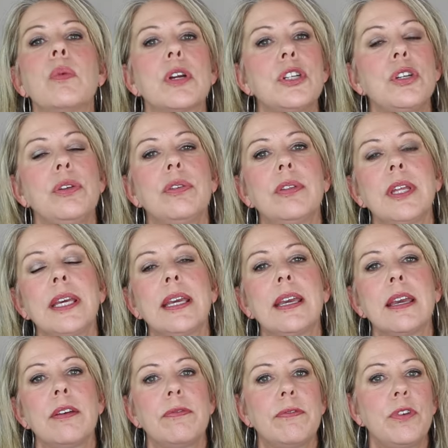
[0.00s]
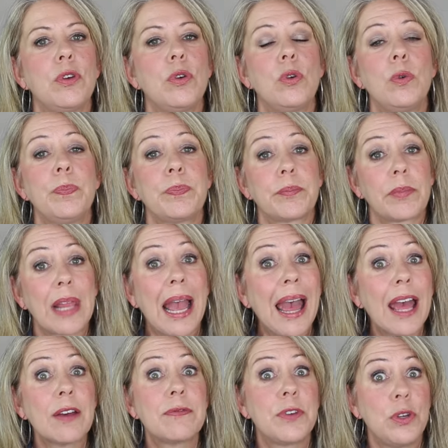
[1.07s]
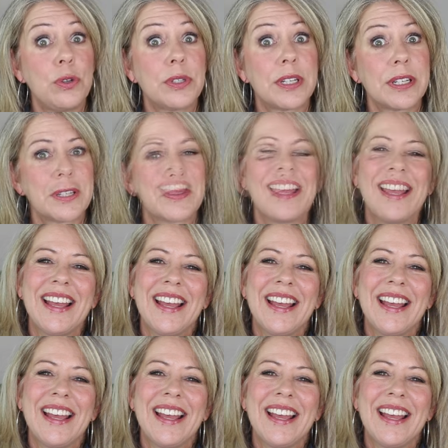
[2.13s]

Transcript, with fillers: what you think if you have used it.